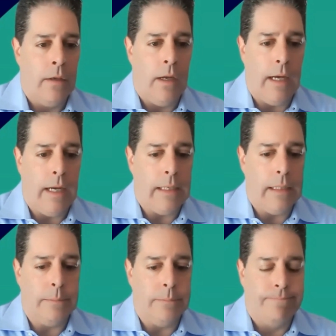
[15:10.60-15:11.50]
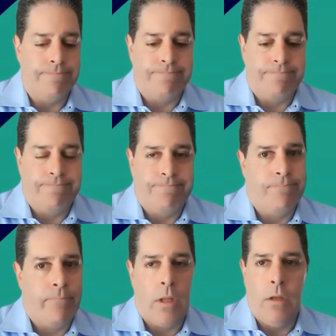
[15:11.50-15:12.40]

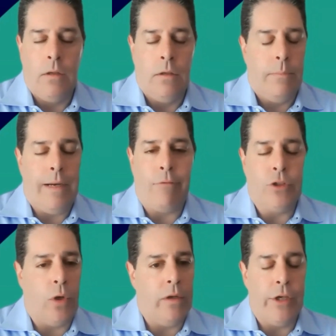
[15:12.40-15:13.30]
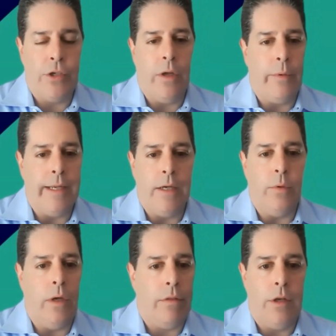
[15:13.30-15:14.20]
But every sort of issue that we deal
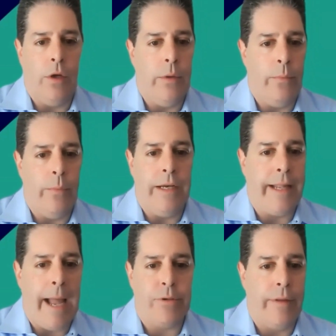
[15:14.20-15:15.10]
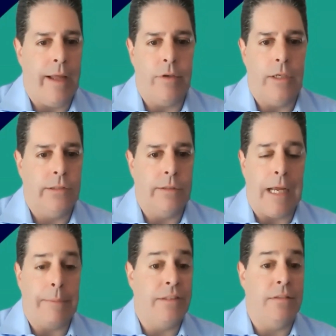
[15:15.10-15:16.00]
with, we need to capture the evidence.
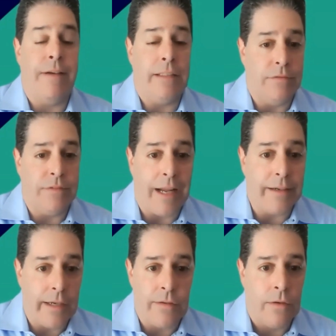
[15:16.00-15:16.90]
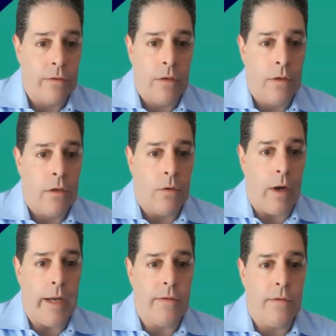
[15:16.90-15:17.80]
Sometimes it's offensive content,
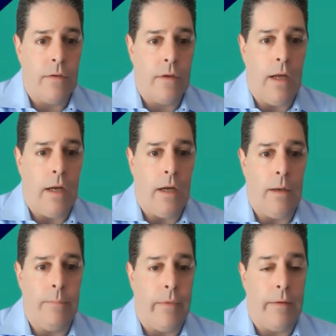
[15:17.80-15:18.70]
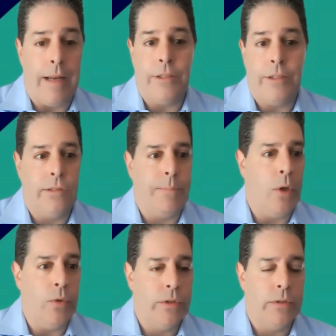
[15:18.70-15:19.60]
right? And not just
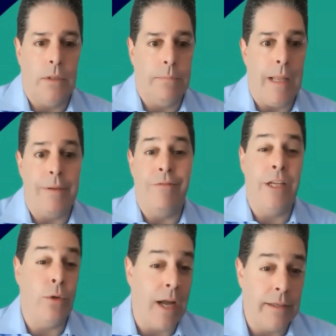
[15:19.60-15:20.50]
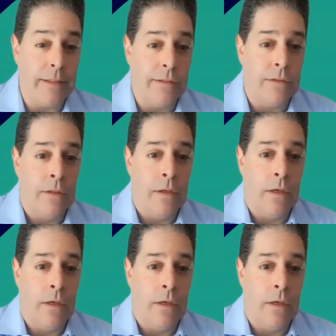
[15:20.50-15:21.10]
posts, but maybe video content.